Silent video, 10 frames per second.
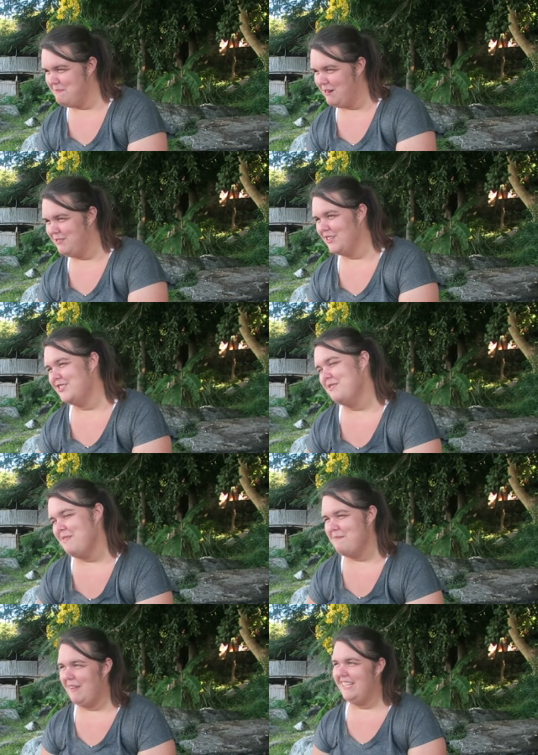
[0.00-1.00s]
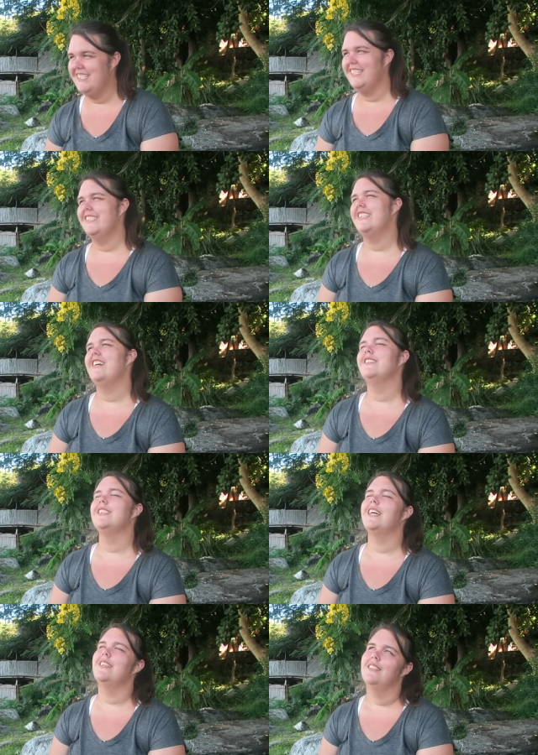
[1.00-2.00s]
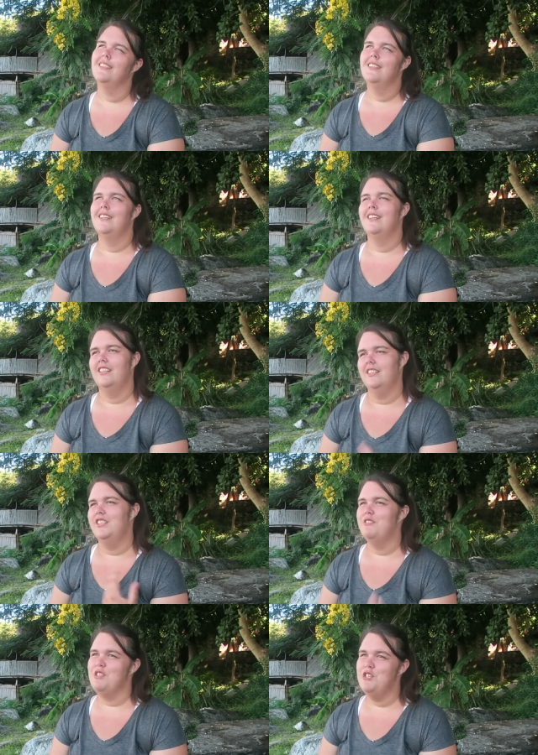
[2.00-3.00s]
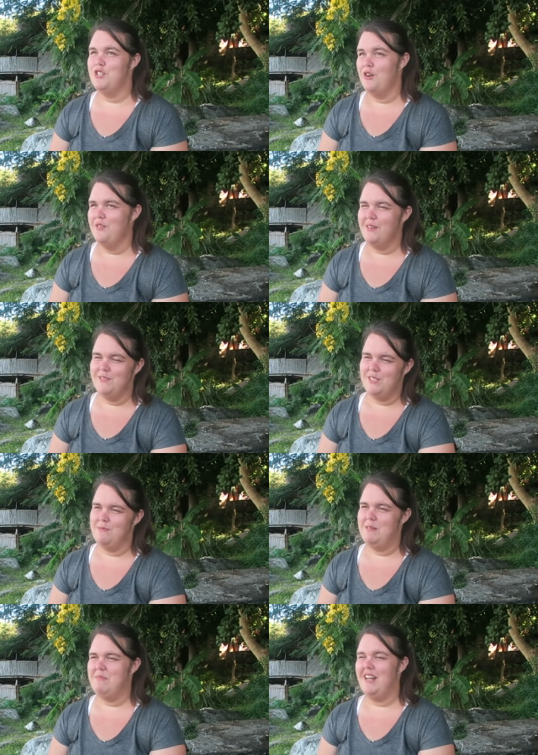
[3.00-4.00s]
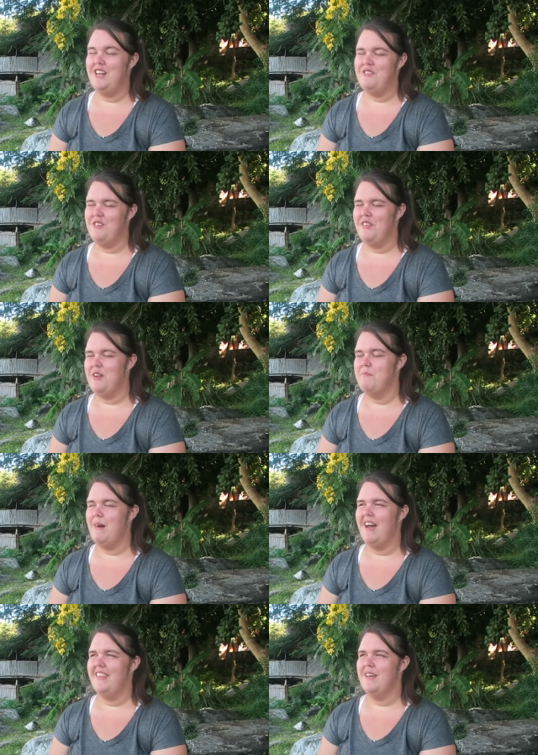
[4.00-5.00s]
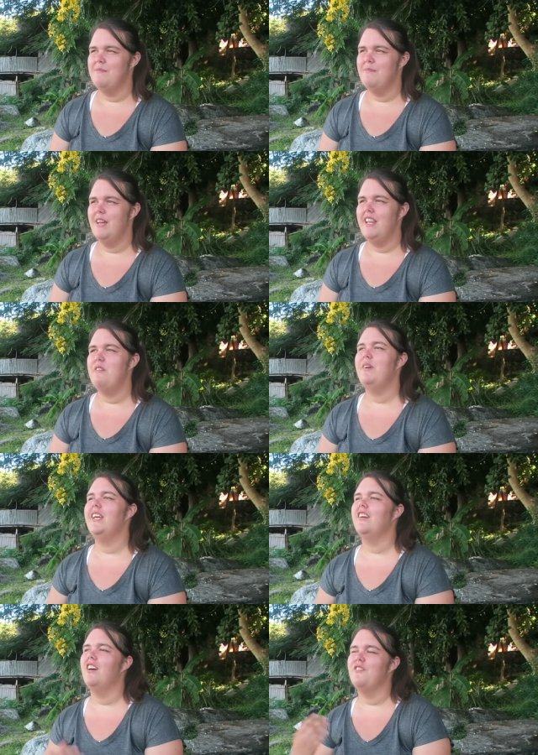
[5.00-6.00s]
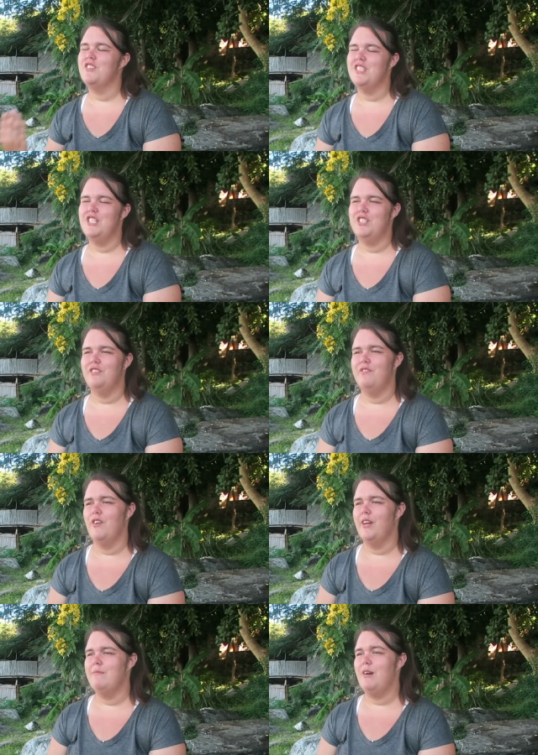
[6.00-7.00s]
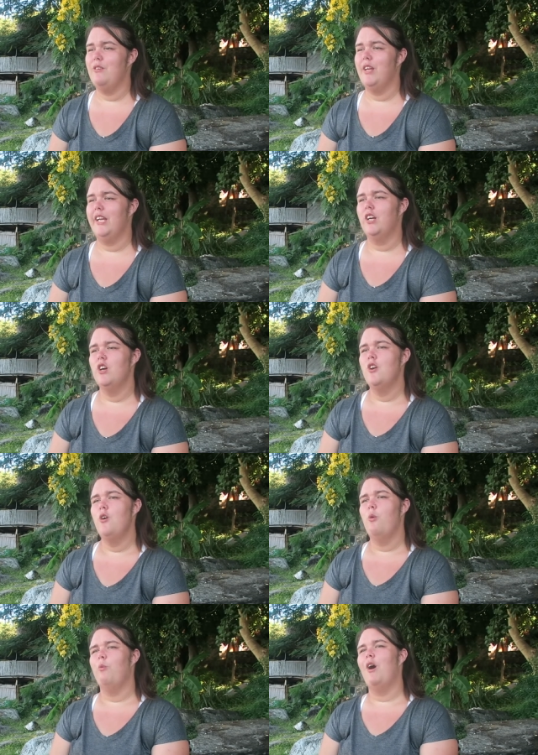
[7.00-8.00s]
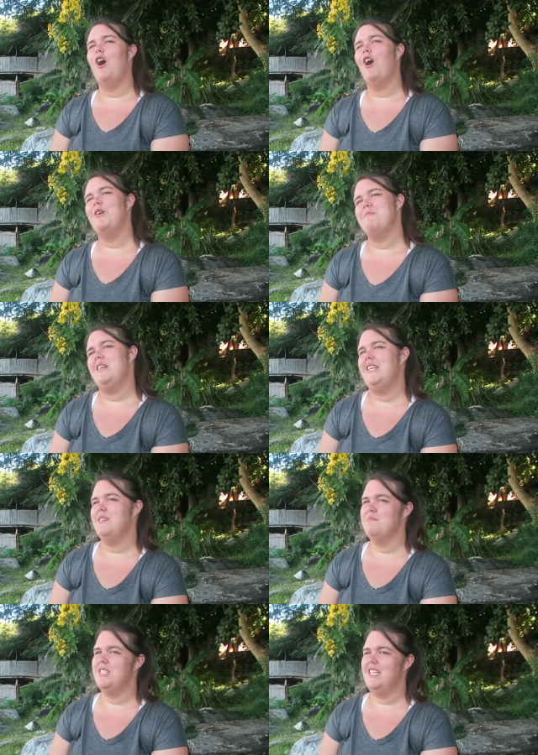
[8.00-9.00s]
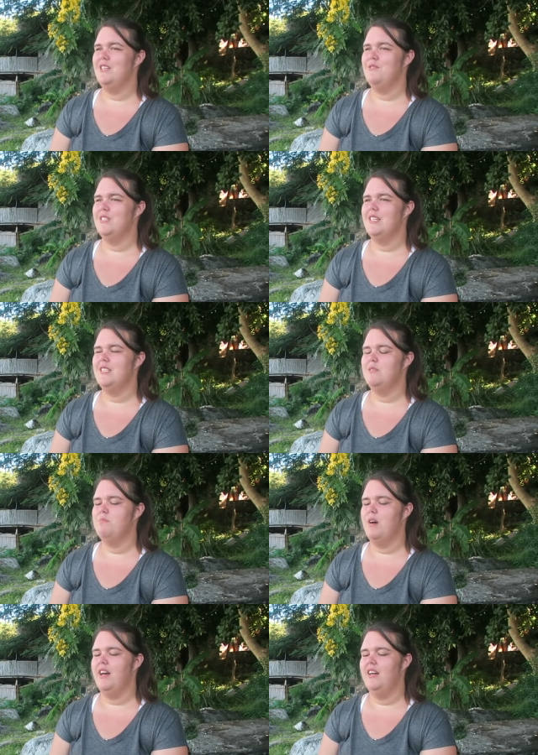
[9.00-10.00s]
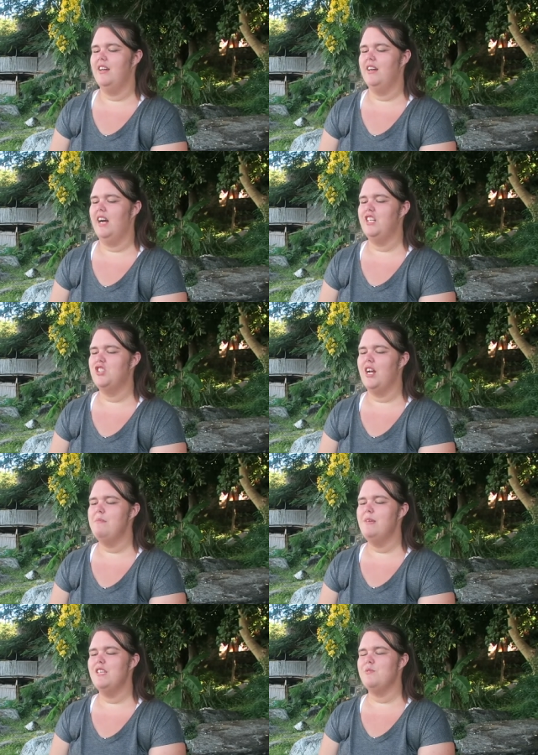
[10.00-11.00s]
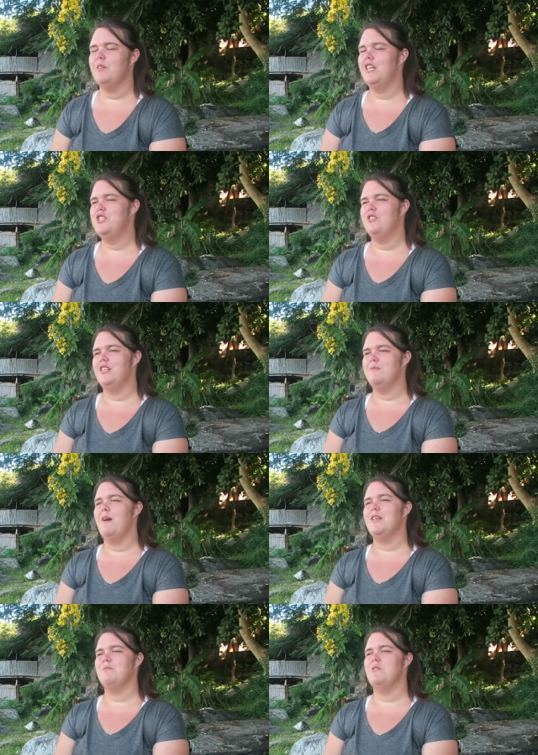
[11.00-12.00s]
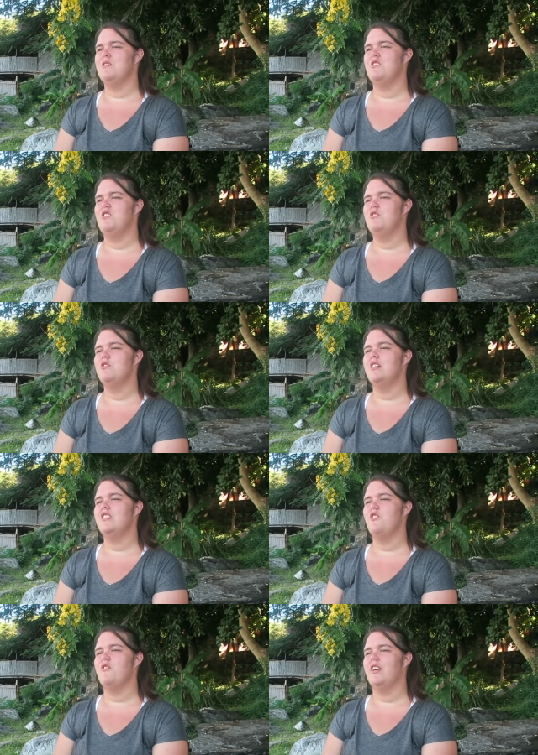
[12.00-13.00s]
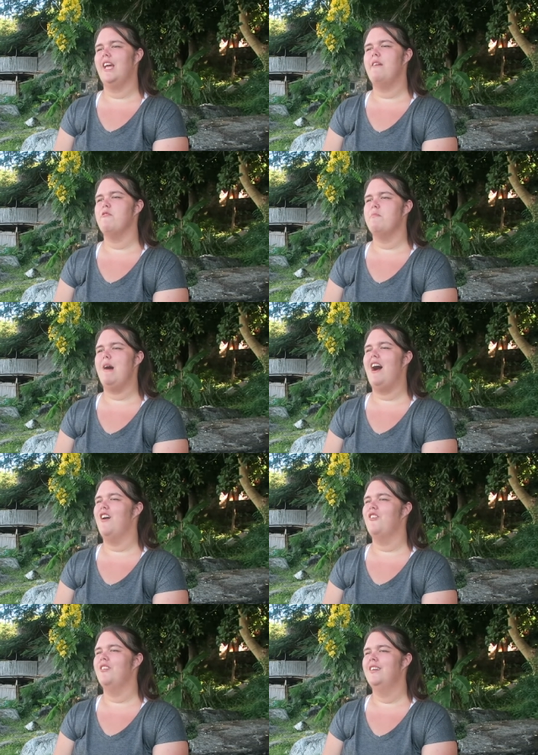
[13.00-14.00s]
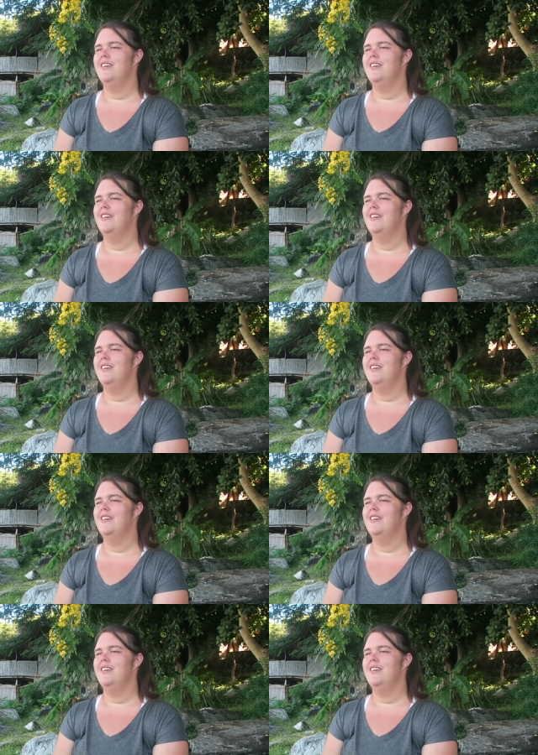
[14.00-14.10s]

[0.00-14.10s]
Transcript: postcards or my paintings? And I was like, you can show them to me, but I don't know that I'll buy them. And then we get conversation flowing about like what art mediums he uses, but I try to be as relational as possible. So usually it's over a game of bawo.